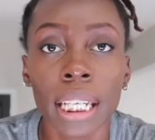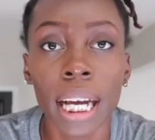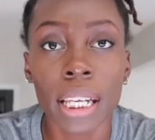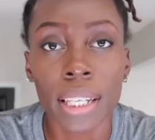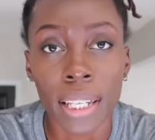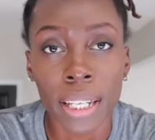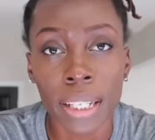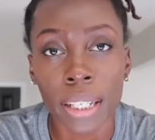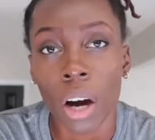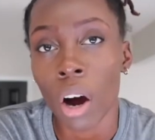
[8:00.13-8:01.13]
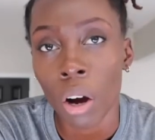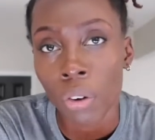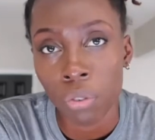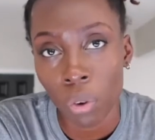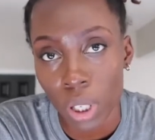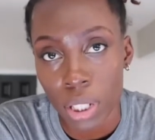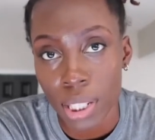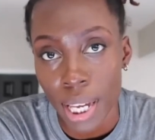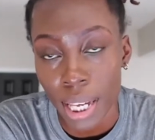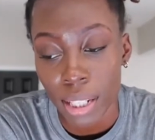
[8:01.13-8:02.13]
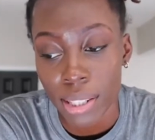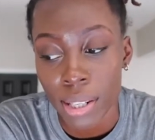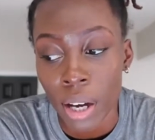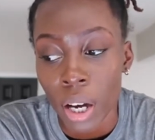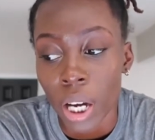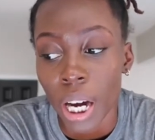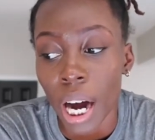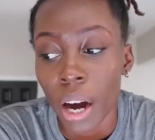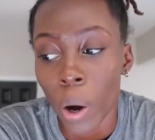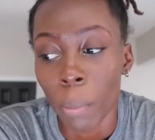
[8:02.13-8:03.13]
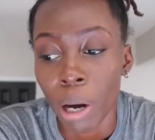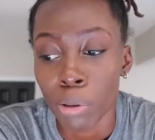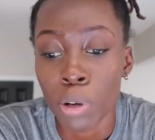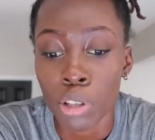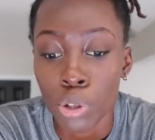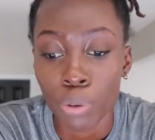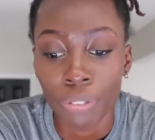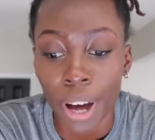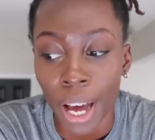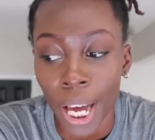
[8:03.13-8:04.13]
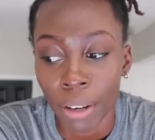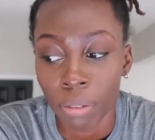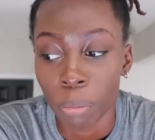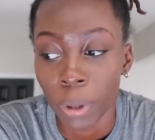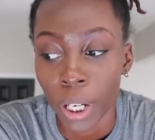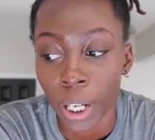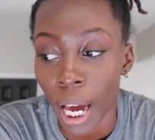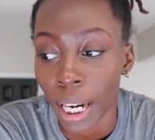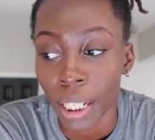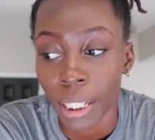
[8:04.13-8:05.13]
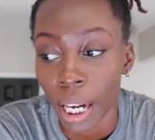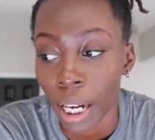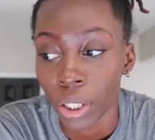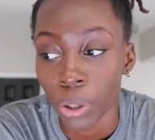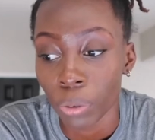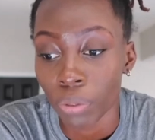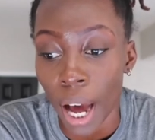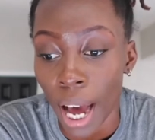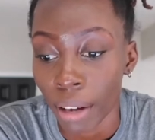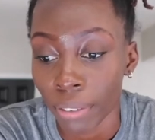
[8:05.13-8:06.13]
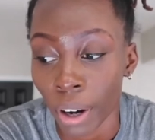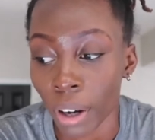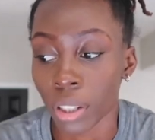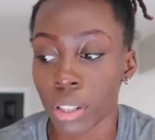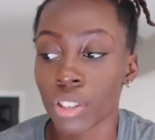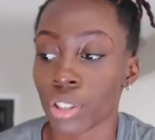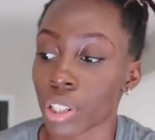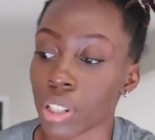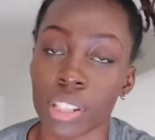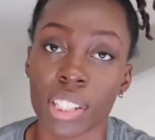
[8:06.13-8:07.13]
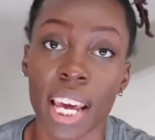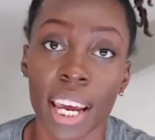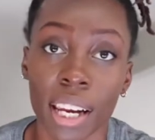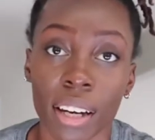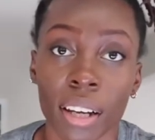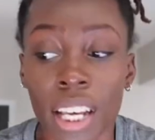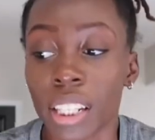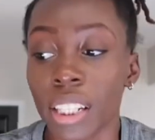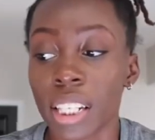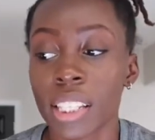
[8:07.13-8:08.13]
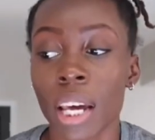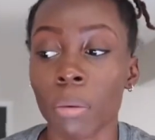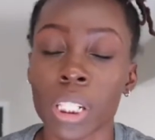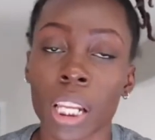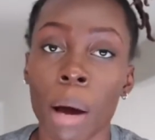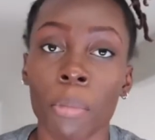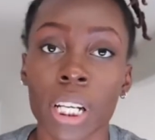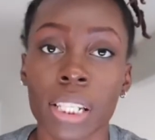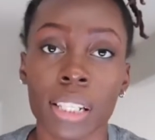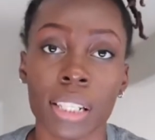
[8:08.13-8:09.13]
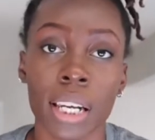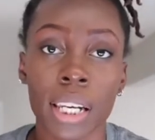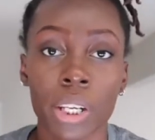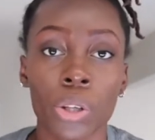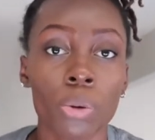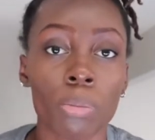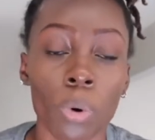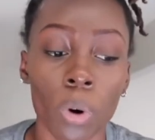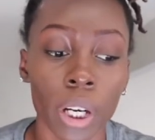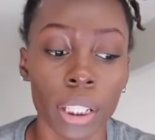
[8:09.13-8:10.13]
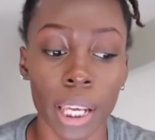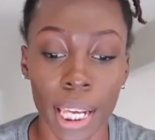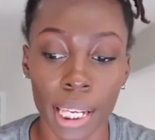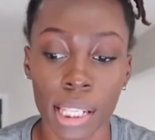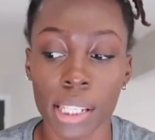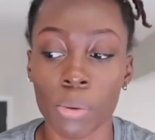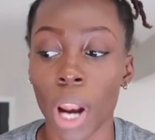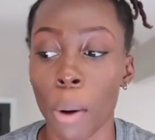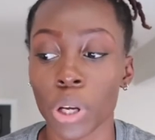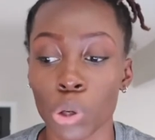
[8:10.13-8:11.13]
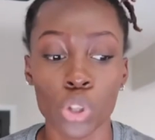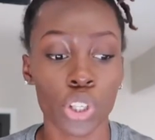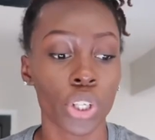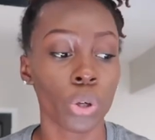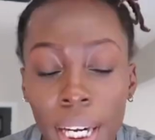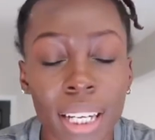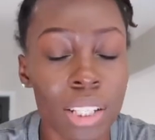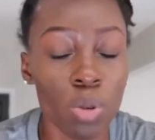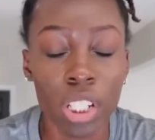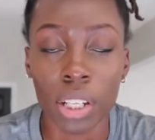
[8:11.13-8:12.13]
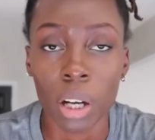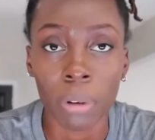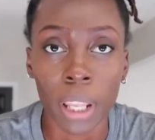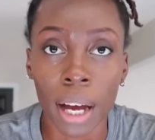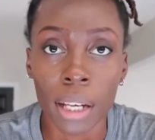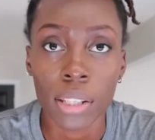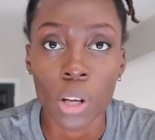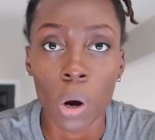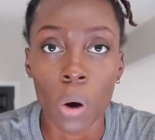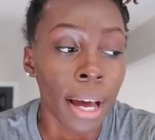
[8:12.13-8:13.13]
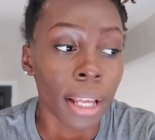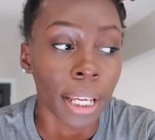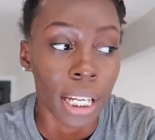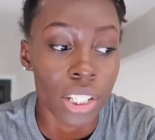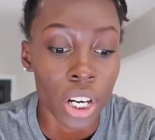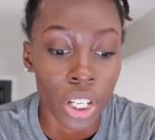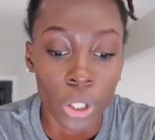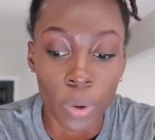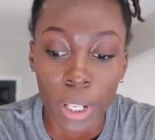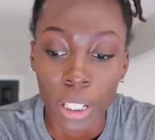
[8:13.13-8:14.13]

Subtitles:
I did all 4 sets. I was supposed to do 5, but I could not do 5, y'all. This is just insane. This set was a lot more intense because I did do more things than what I would usually do. And I switched it up a lot. So like, I started doing